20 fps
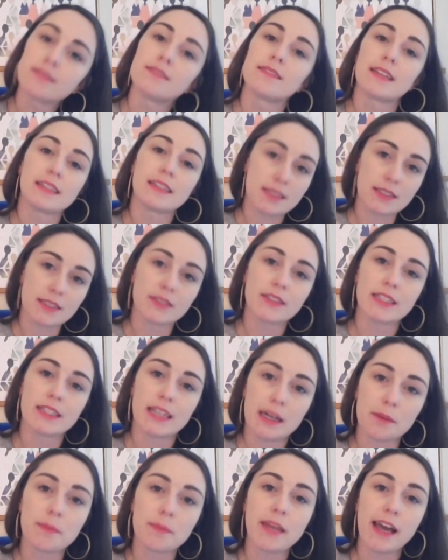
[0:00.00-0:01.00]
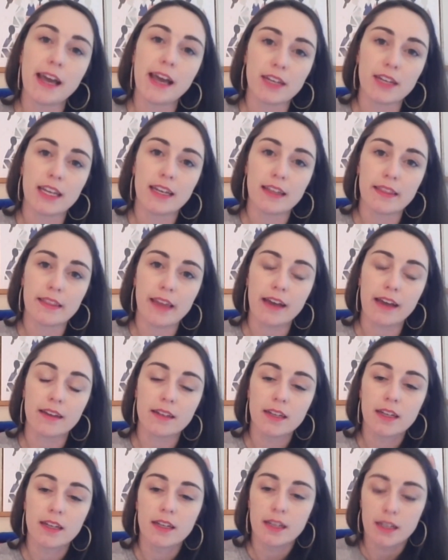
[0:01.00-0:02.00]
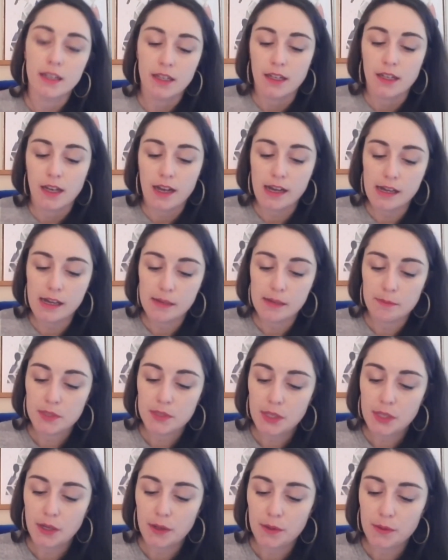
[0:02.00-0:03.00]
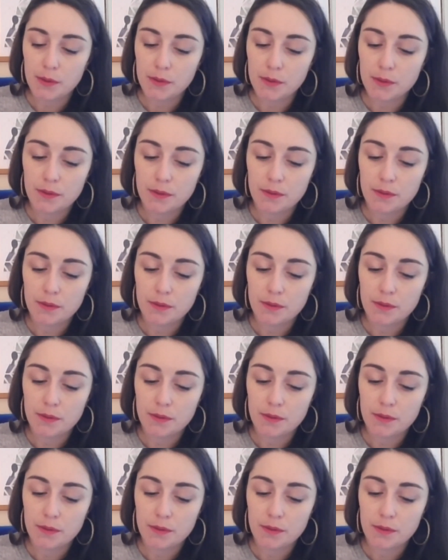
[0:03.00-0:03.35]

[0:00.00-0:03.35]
they still need help navigating that. Um, so